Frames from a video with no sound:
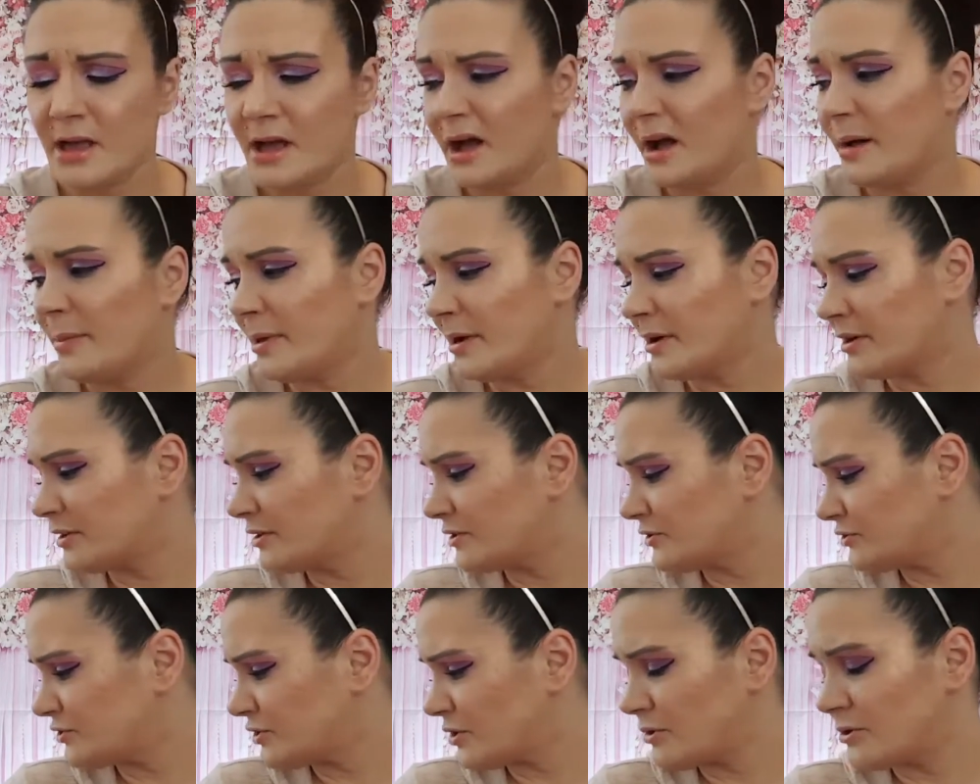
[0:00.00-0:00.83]
I'm not
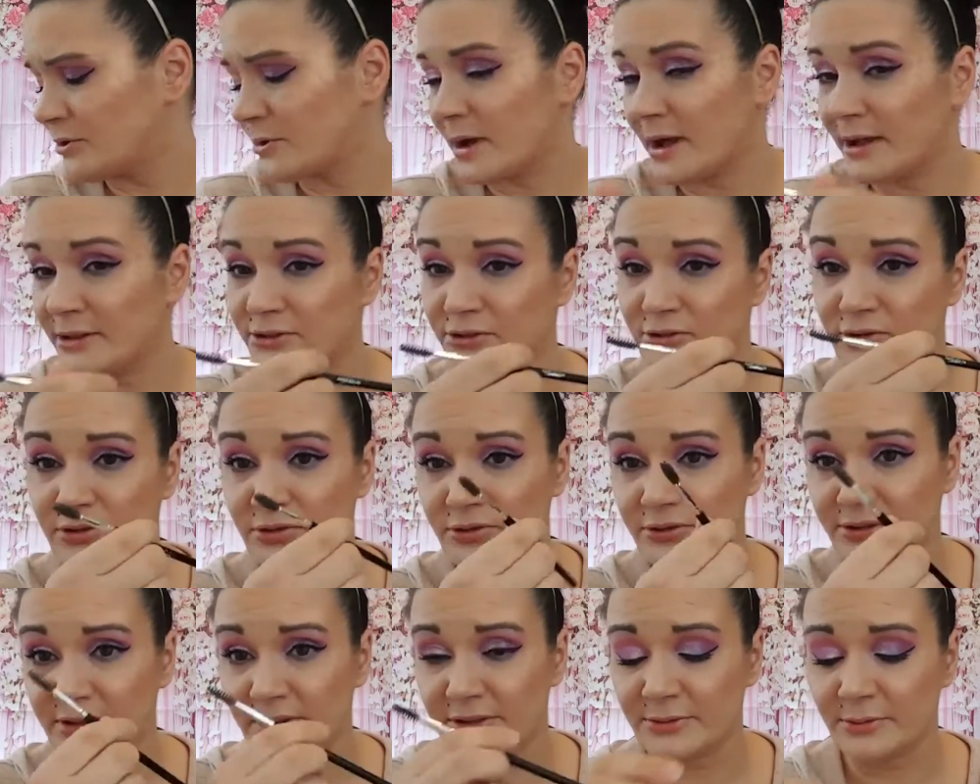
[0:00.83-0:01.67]
going to show you, I do
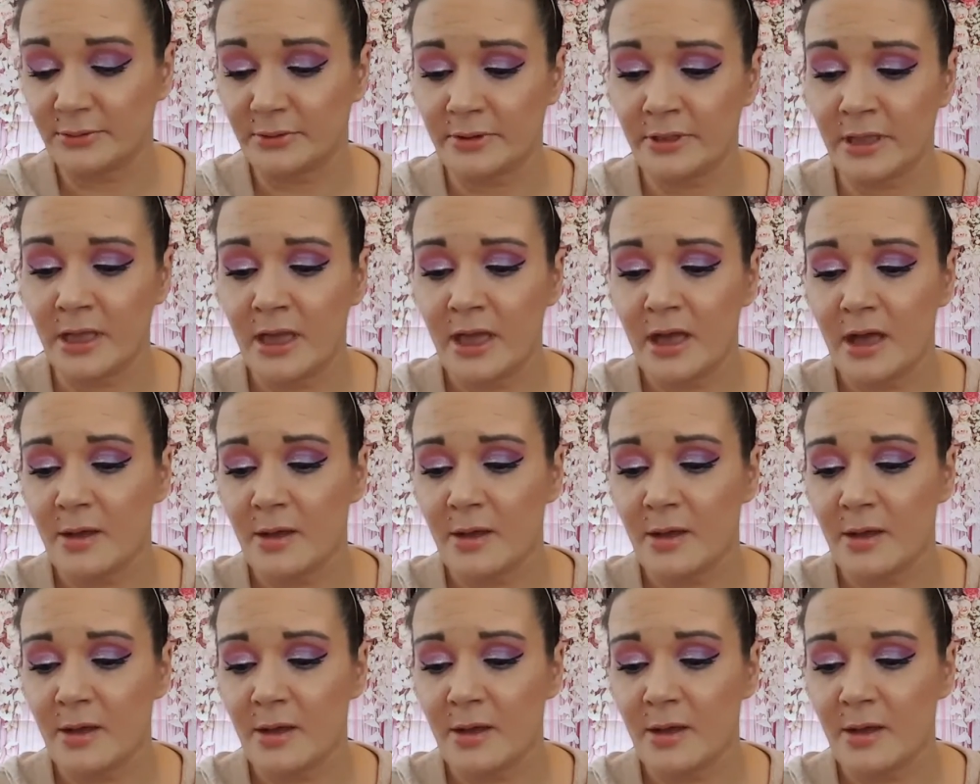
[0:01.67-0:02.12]
use this one.